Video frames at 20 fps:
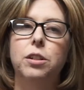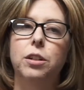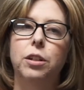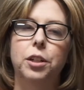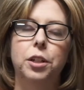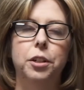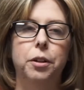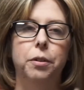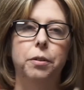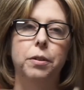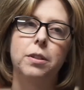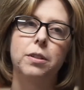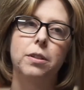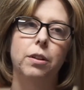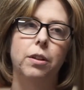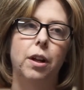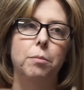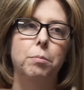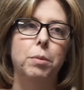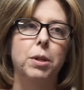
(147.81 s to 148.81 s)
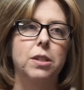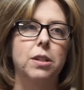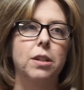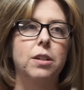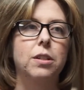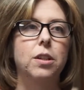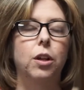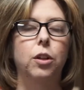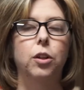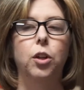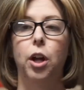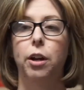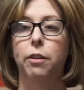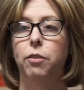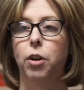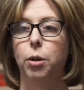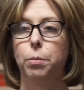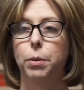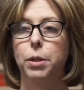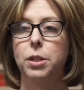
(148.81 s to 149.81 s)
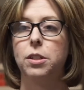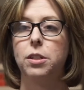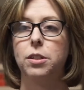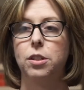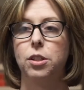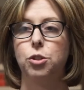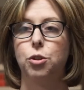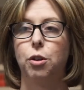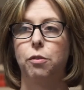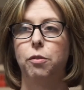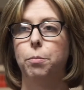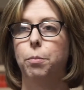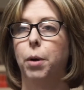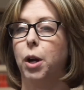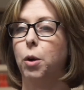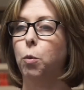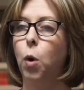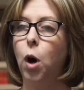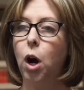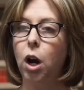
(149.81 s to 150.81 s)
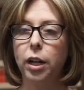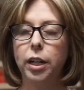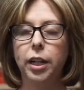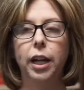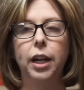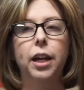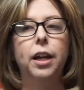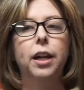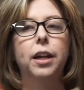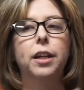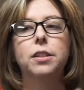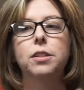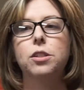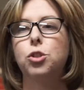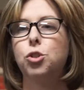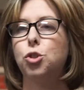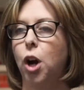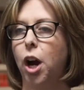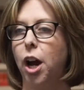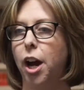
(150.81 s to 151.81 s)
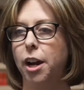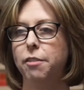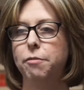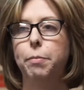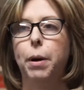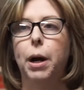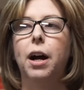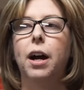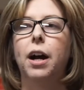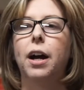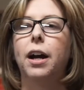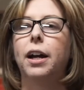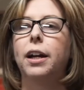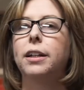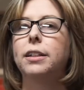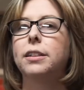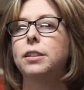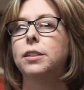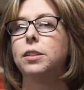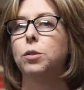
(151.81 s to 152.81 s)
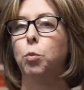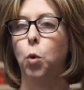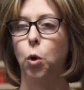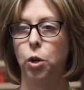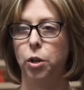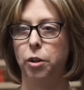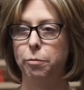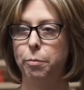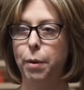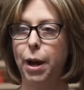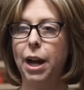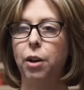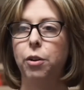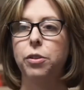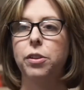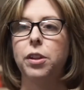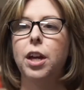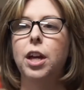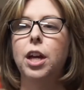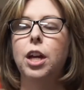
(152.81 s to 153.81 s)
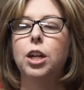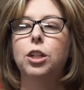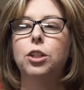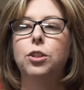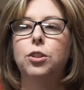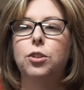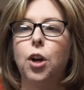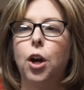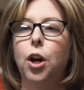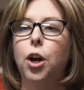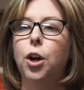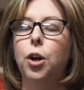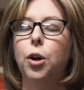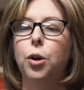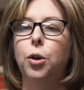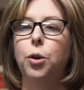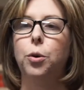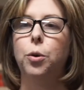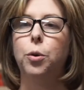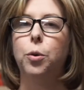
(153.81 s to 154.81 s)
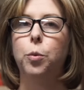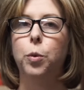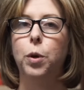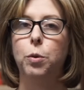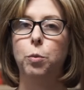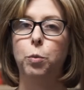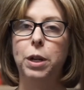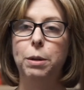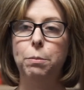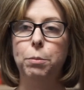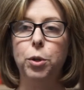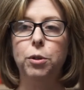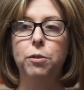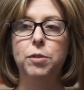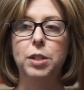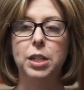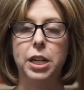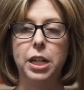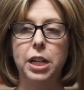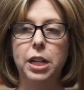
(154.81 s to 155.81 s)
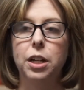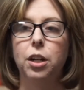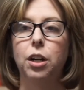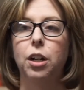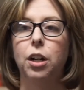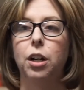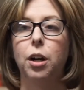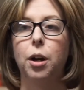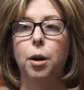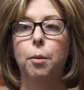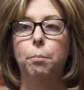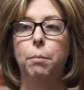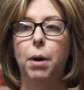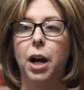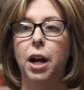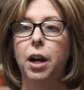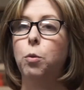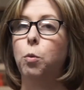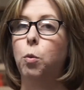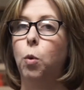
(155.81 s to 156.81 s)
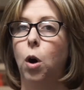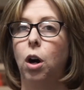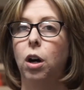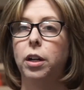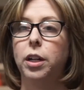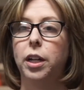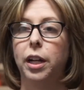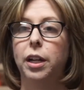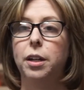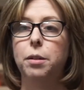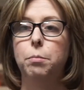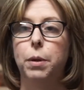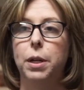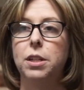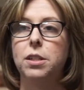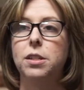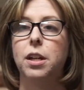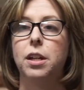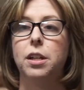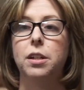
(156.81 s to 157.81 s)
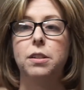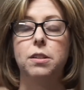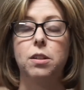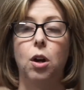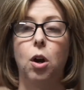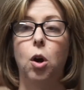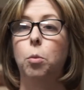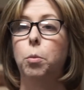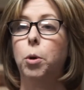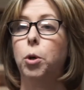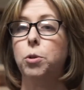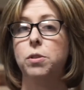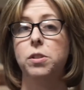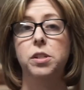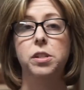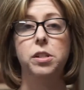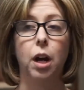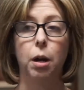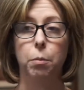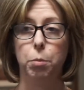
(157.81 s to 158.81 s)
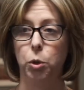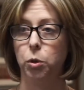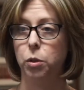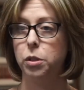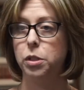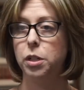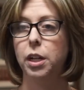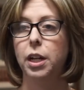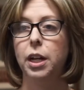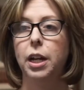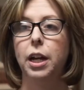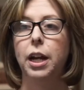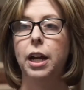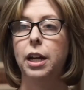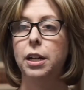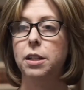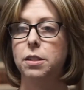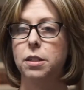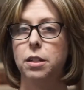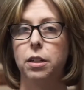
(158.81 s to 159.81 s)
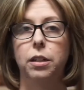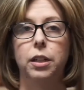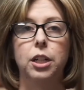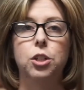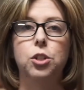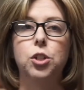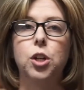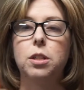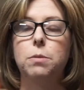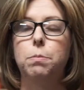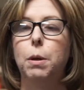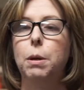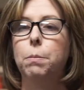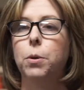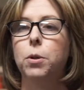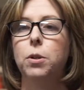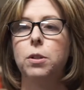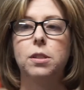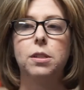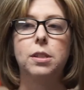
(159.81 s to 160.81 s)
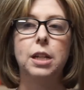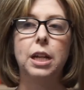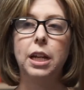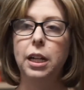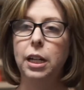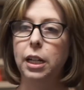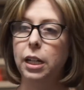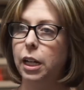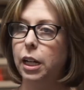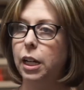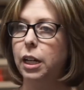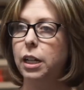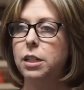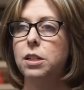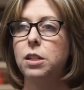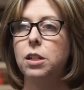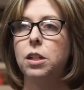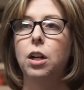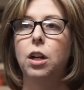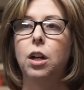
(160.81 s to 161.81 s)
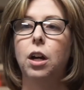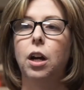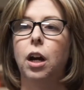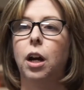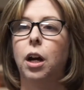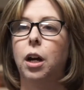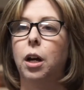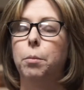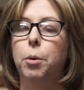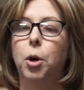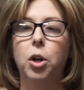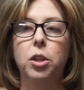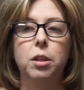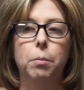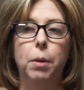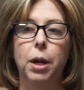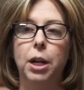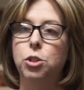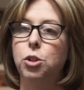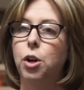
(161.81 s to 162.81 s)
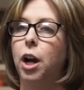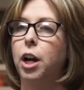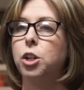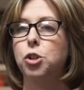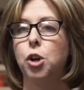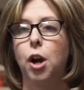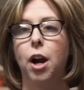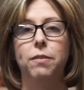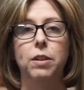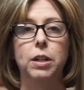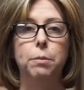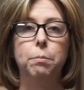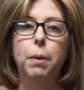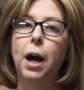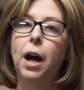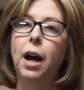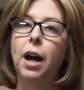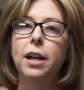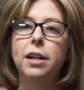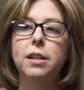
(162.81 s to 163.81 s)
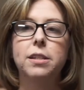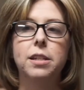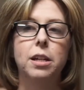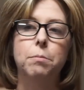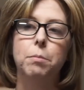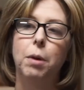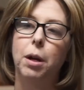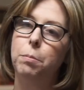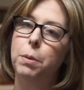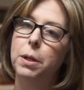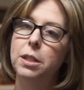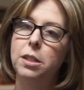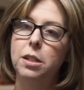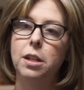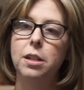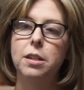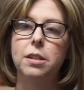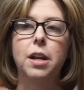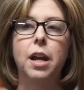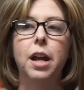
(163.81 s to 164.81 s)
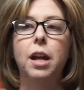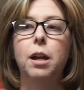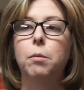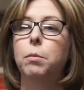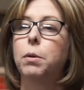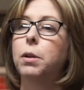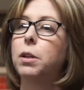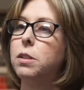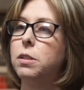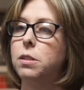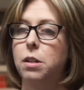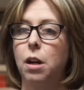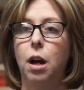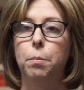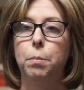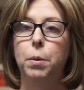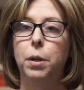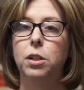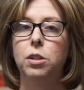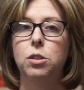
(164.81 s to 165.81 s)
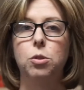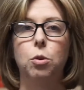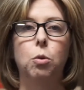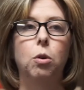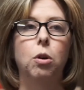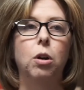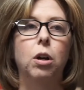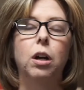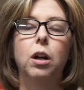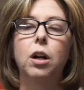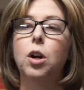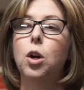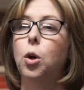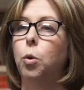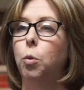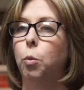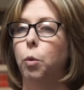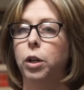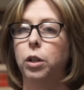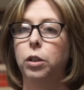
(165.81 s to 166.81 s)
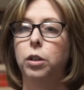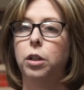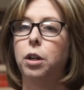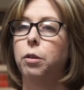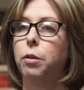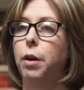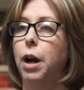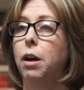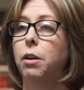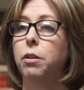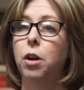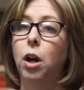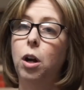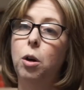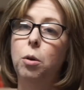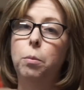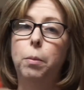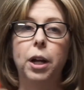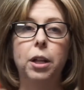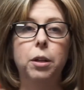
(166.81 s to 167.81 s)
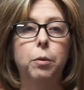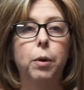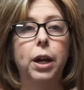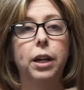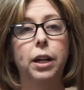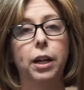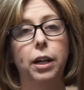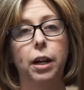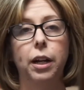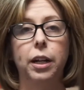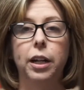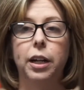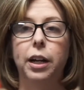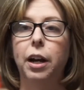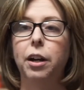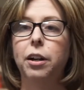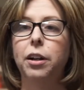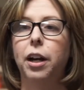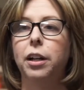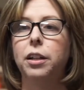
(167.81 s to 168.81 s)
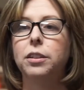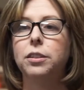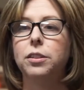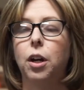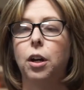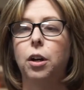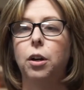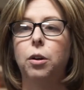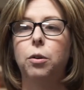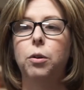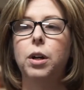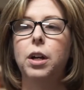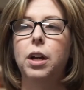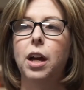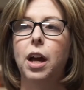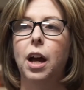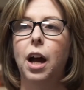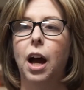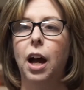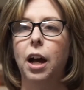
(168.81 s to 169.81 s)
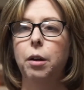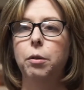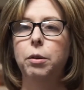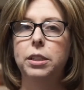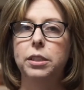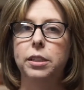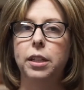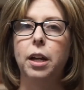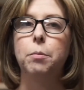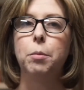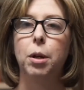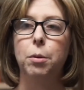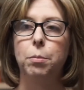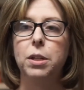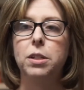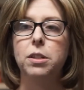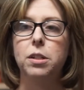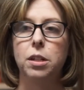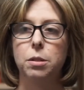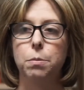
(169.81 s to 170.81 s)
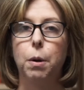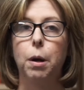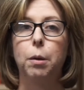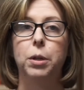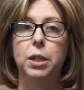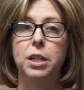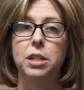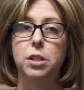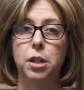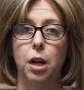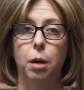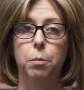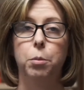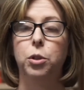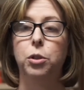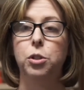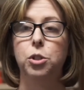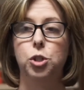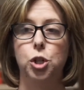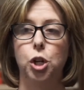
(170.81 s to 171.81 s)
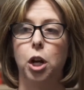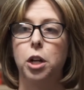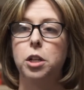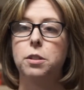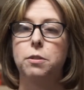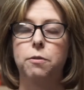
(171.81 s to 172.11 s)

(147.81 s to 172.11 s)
you know, in the salon business, a lot of our business is driven by walk-ins, drive-bys, word of mouth. So when we moved here, my walk-in business almost doubled instantly. Just people seeing it on the main drag, driving by, see my business name, stop in the door, want to look around. Oh, by the way, can I get a haircut? So I would say my business probably doubled just